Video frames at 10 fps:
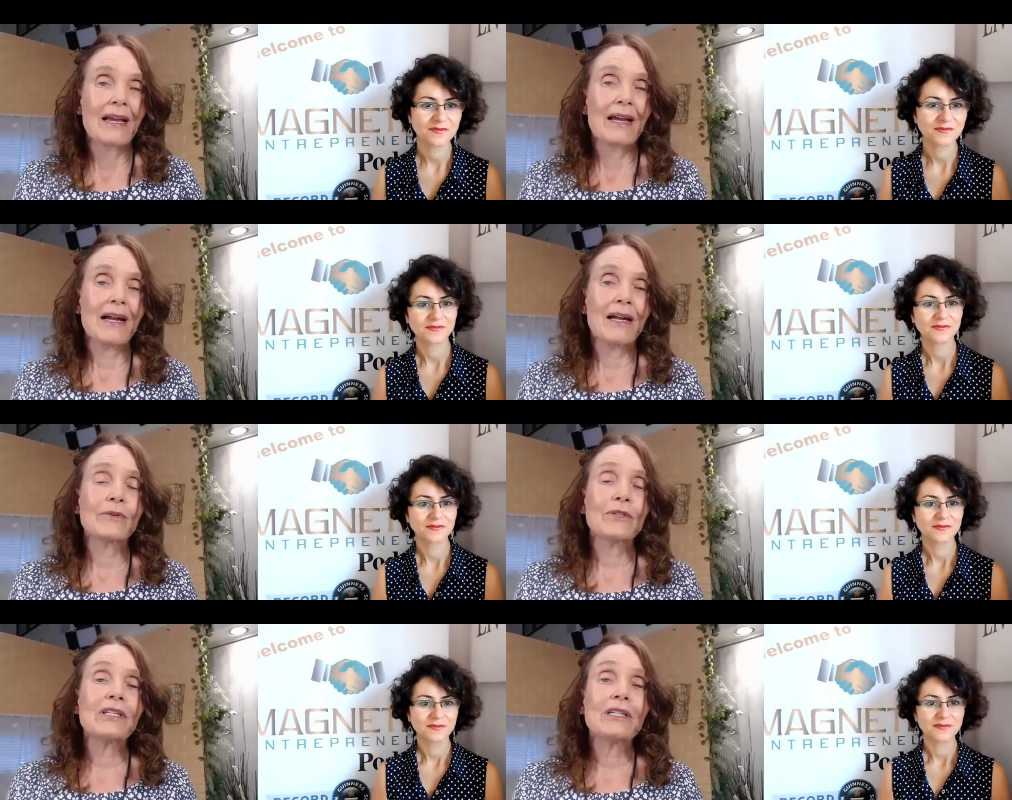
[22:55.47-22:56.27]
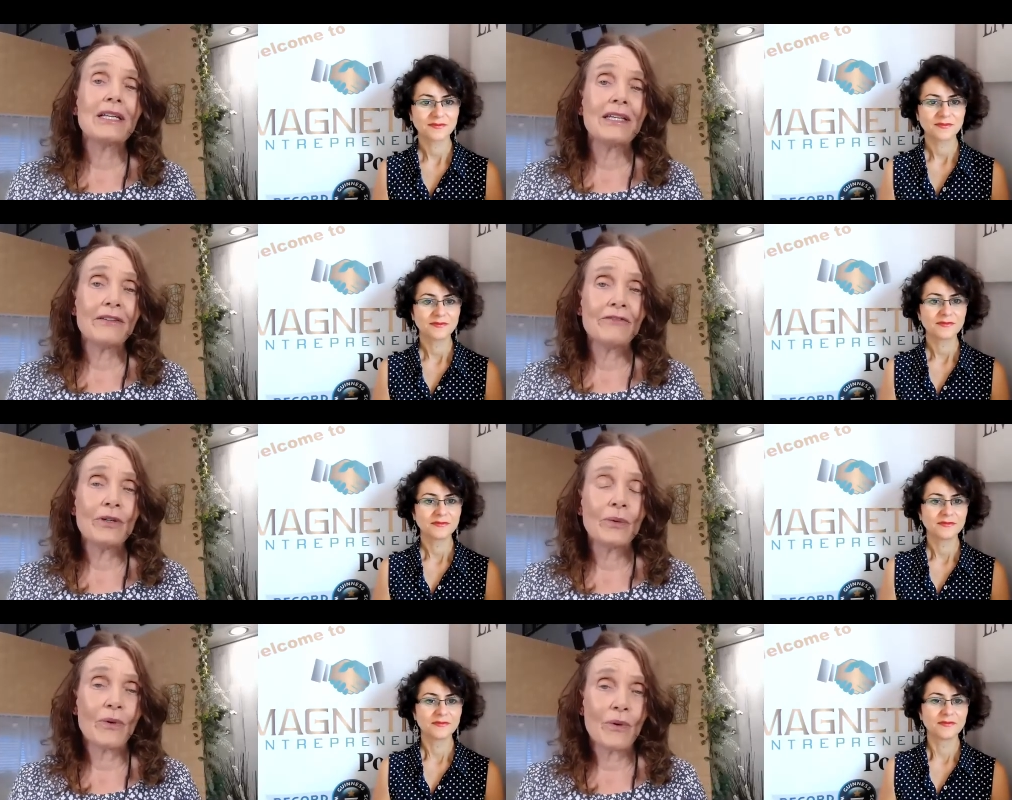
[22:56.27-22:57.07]
Speaker 1: I want to leave
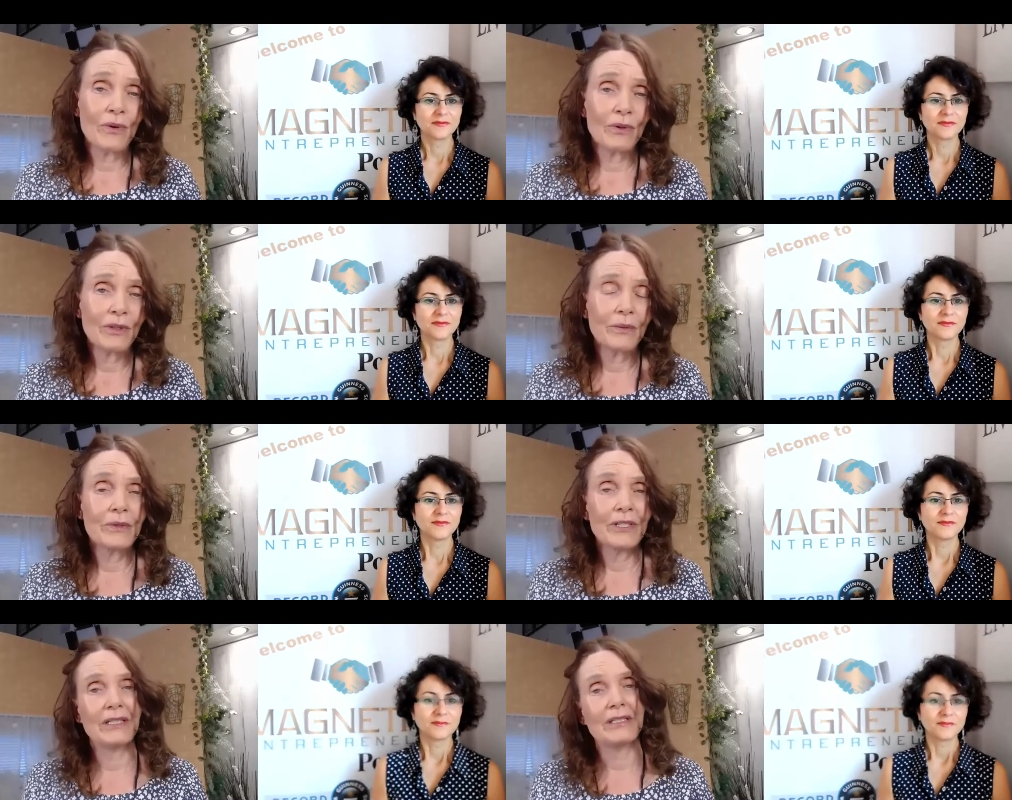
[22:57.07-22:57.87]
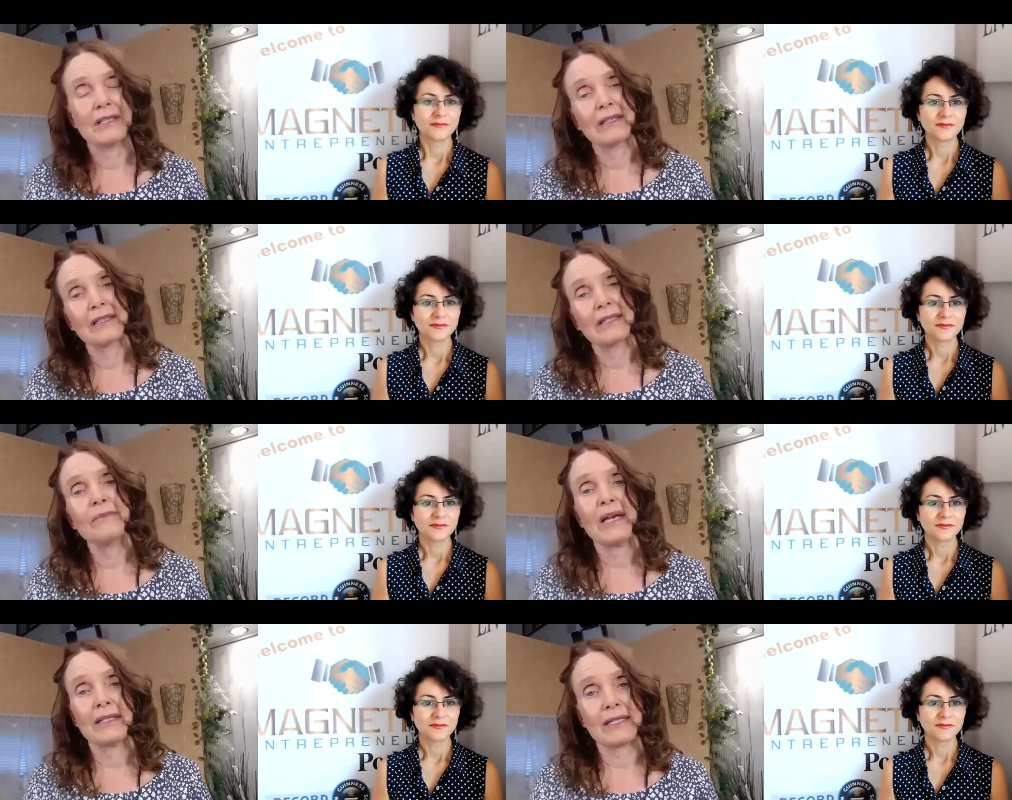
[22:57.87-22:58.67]
you all with the
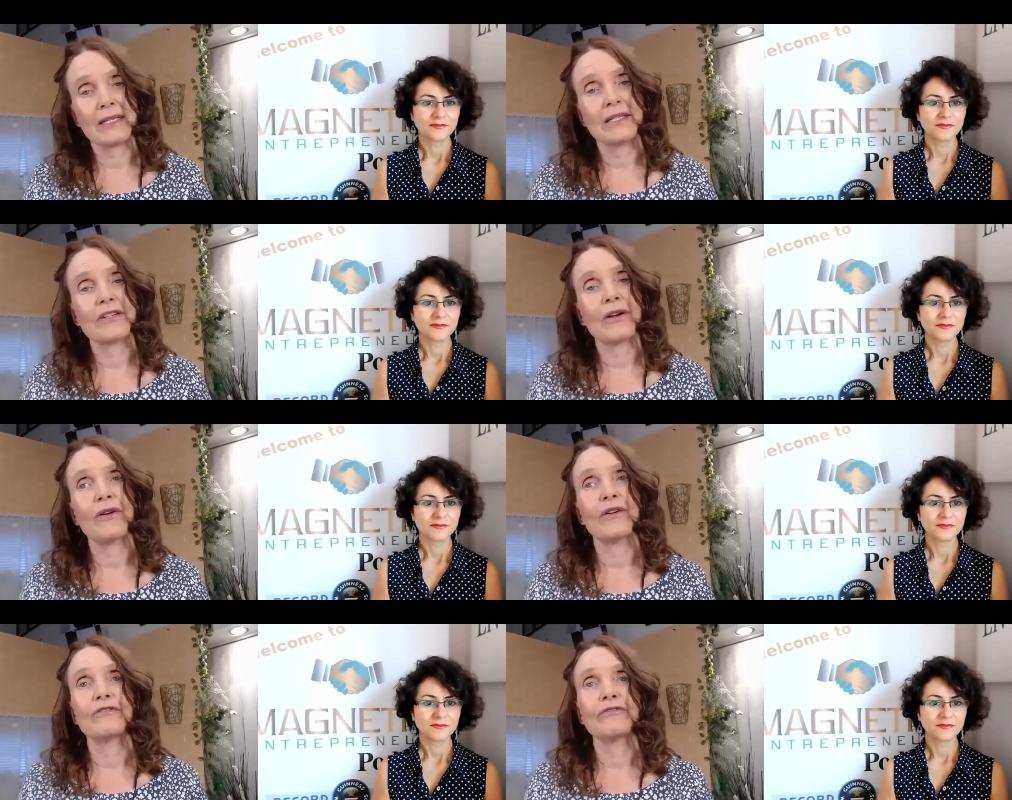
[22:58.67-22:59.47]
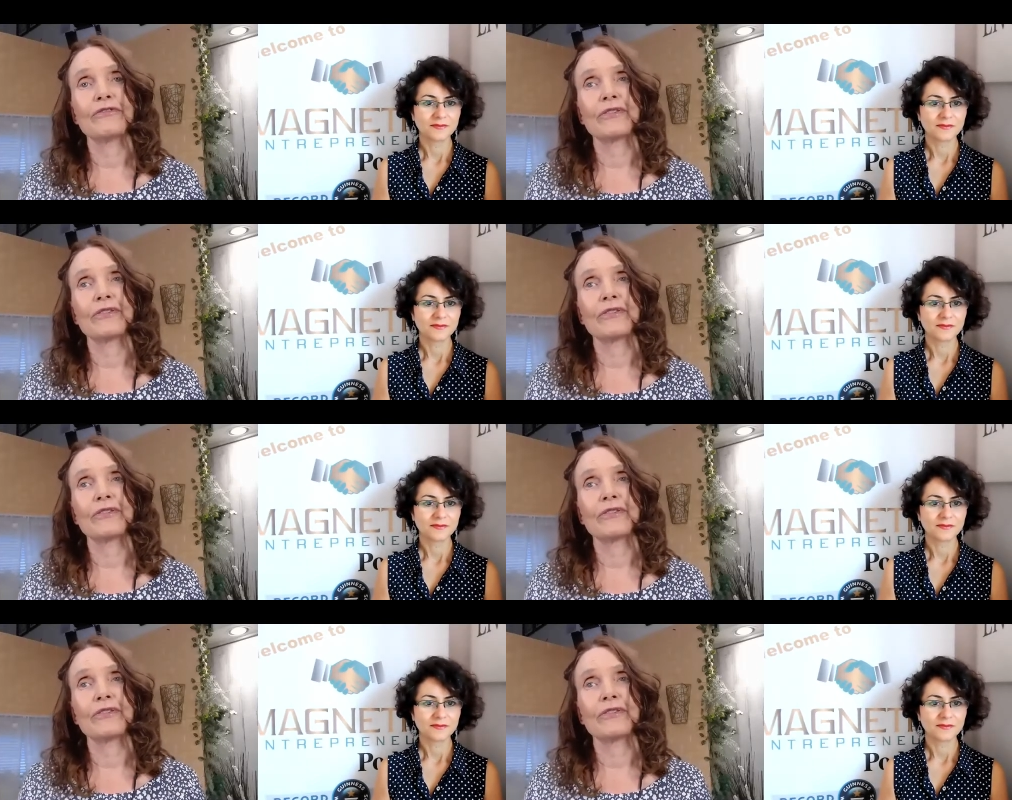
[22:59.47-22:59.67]
message of,